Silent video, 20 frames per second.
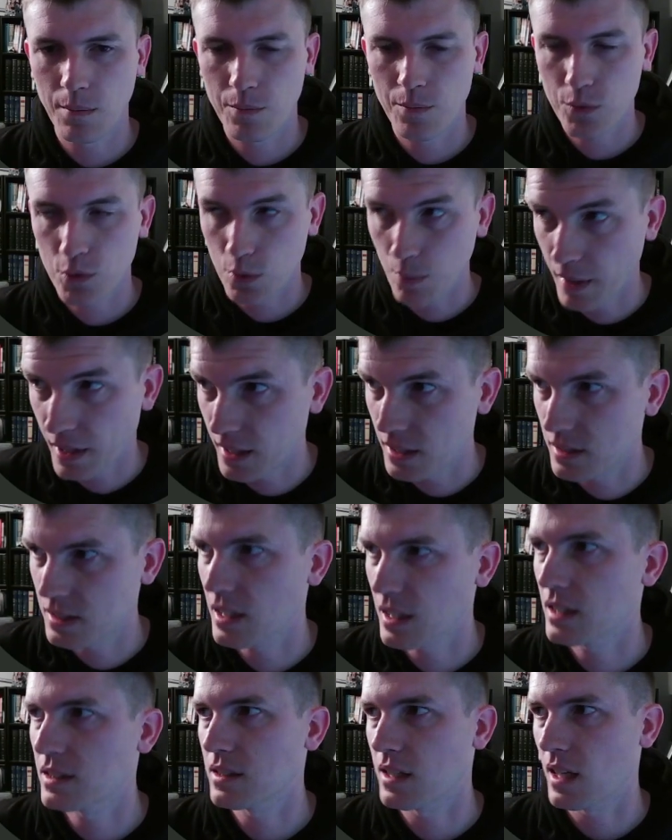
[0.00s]
to my
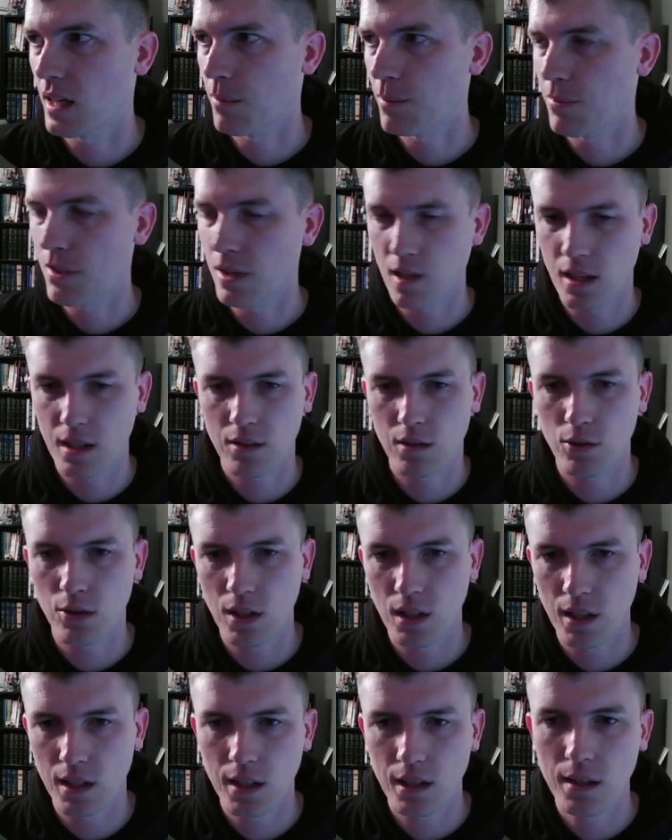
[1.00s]
test app that I
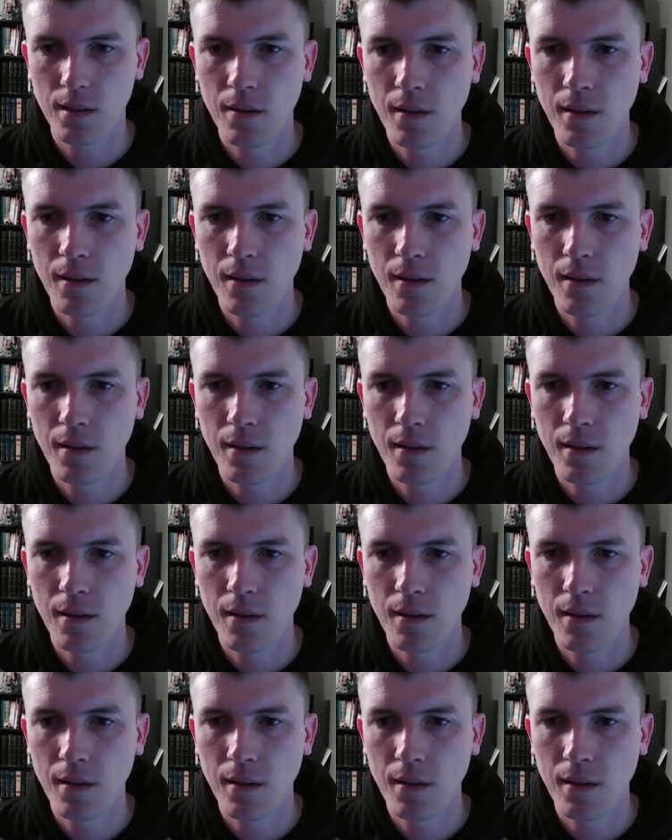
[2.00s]
created,